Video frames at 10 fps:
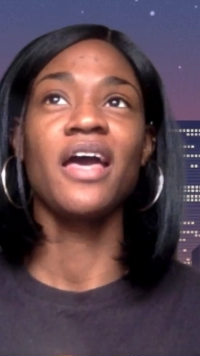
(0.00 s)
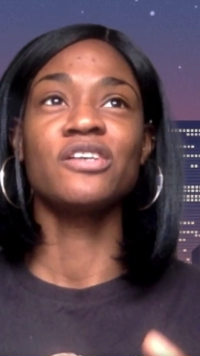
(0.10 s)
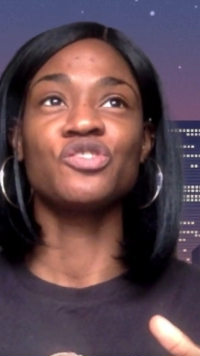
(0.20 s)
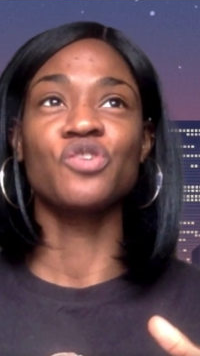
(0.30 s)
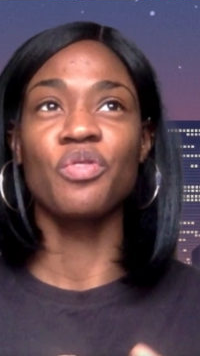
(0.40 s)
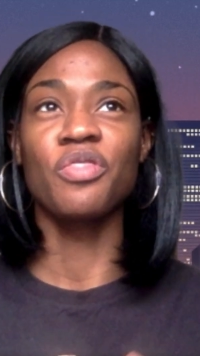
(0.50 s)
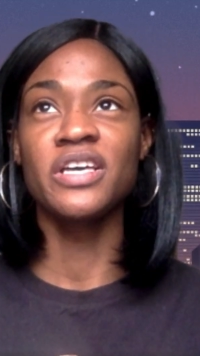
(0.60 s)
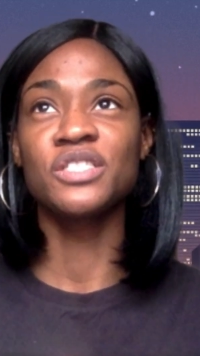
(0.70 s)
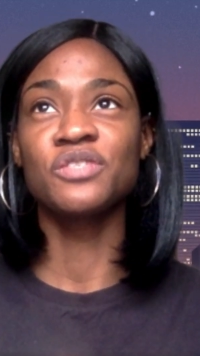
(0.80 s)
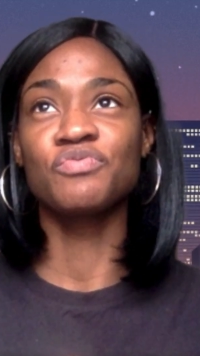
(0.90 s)
So
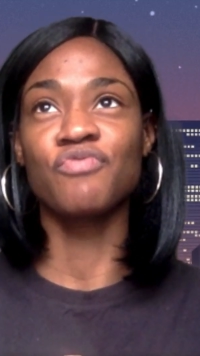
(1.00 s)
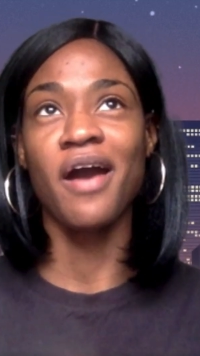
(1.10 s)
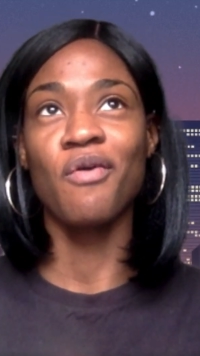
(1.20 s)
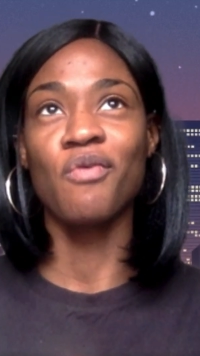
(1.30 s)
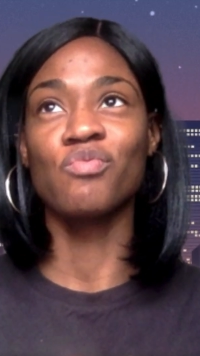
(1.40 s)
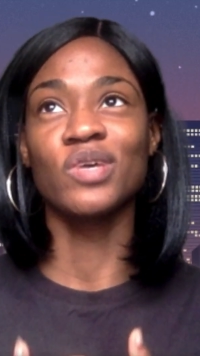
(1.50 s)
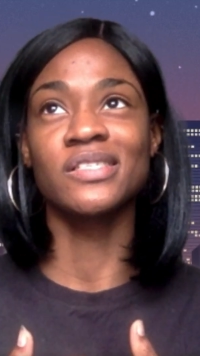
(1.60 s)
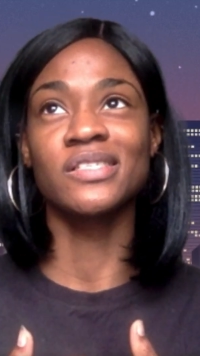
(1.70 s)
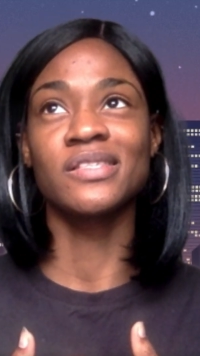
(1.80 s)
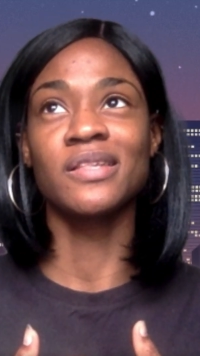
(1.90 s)
this route
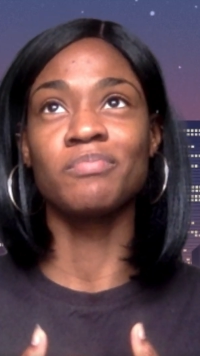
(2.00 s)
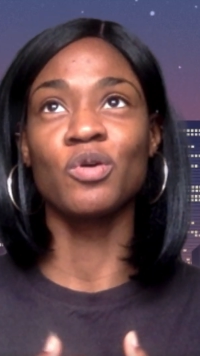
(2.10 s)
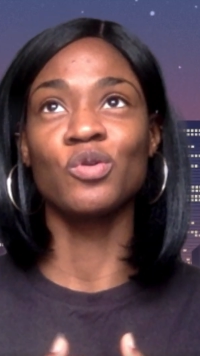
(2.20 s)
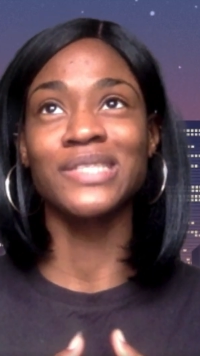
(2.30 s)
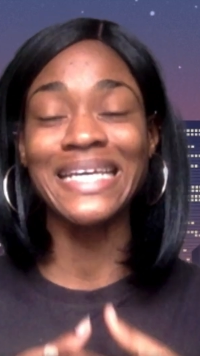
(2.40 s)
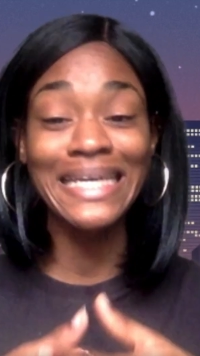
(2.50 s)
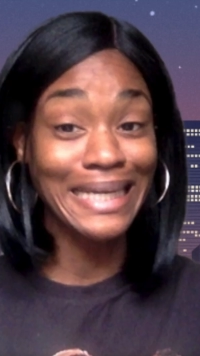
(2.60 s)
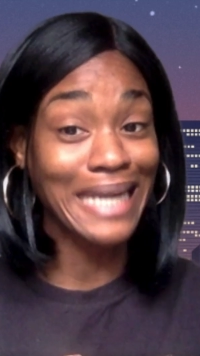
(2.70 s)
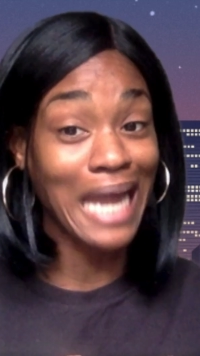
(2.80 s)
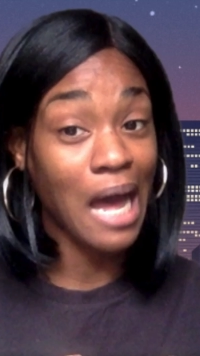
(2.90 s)
was the most
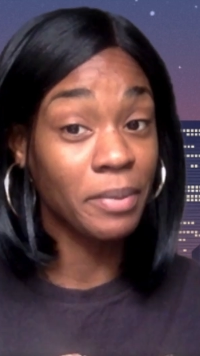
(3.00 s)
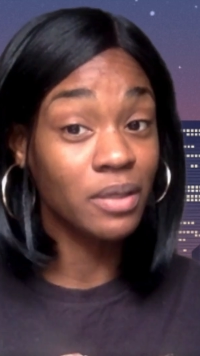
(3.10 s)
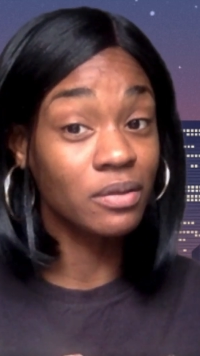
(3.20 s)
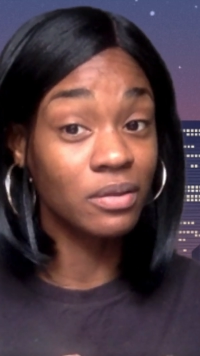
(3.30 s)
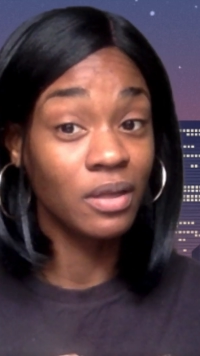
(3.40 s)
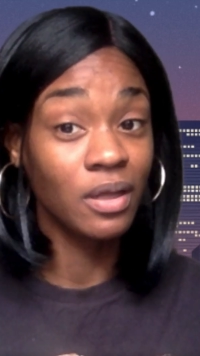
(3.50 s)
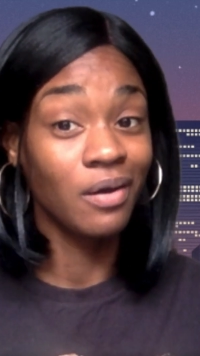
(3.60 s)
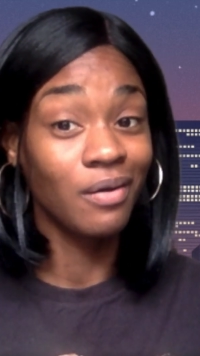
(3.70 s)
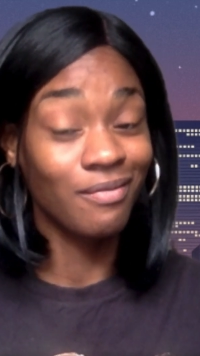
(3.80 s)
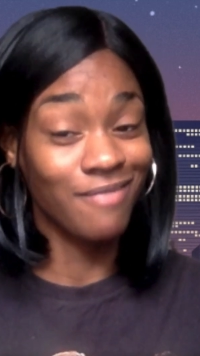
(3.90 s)
economical
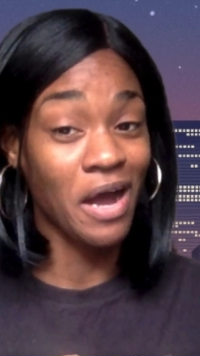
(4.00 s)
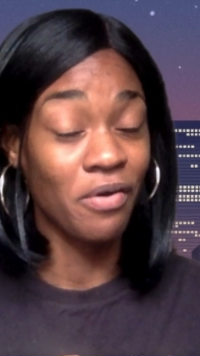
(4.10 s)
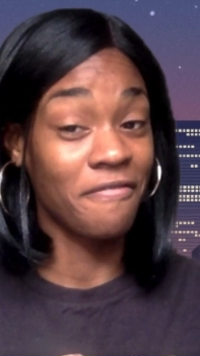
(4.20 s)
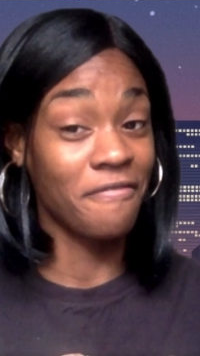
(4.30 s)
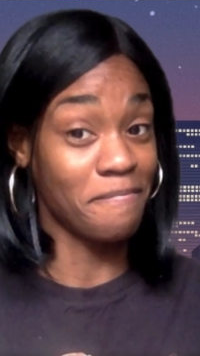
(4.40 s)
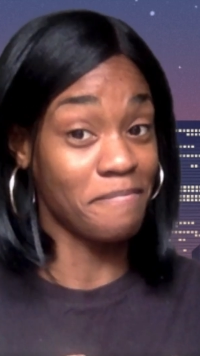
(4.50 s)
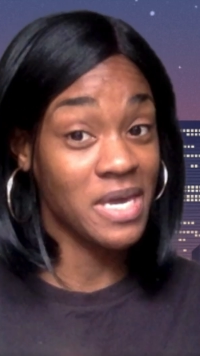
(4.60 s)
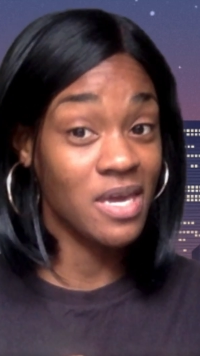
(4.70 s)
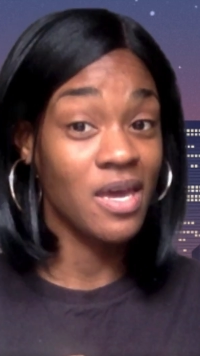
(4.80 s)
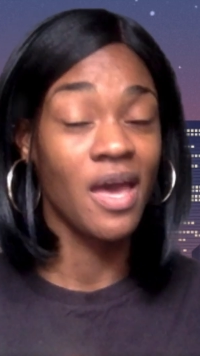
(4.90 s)
route for
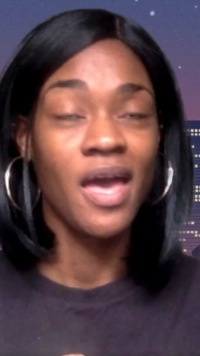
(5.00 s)
me,